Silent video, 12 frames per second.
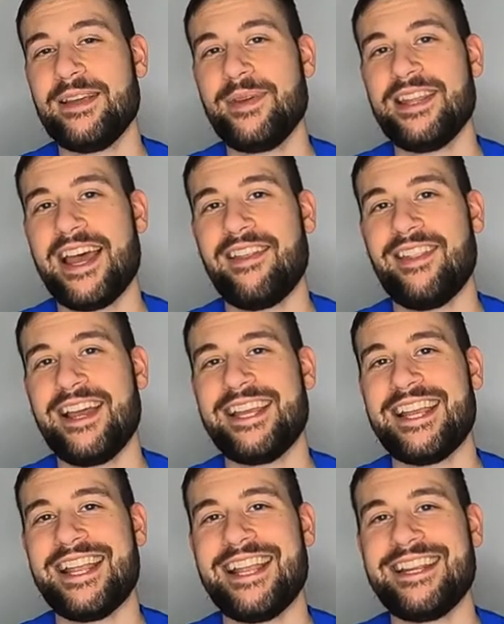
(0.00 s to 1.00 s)
give me that
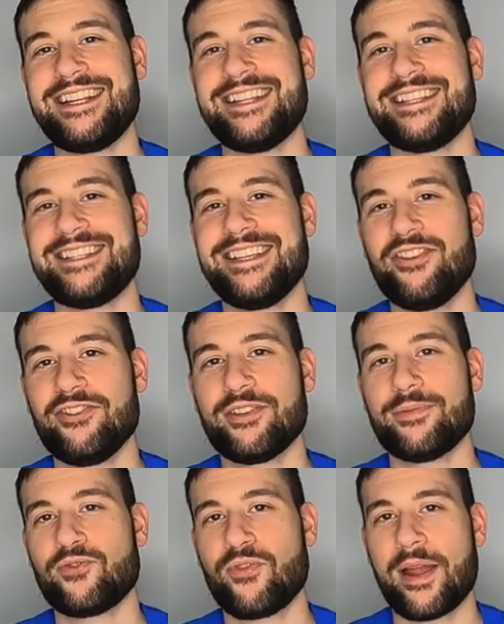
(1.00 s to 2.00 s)
like and consider
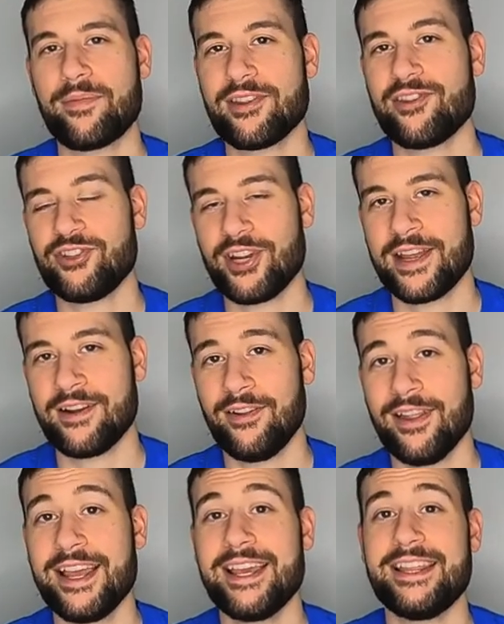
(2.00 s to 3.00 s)
subscribing to the
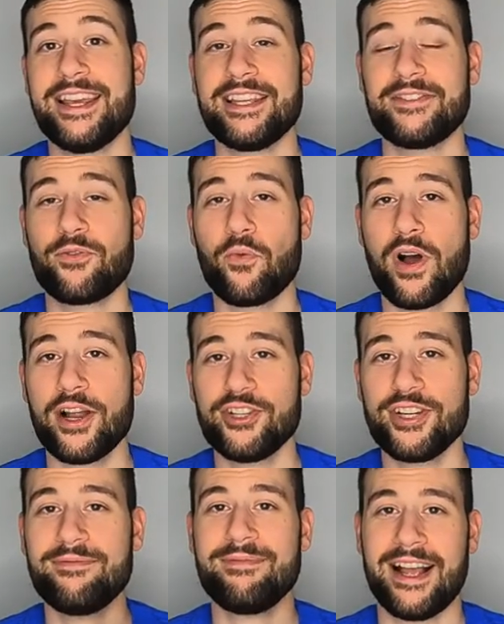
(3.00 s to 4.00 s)
channel. Thanks for
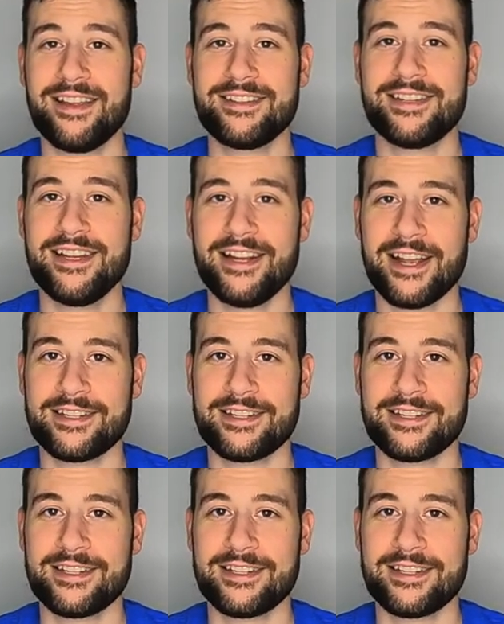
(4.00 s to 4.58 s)
watching. I'll see you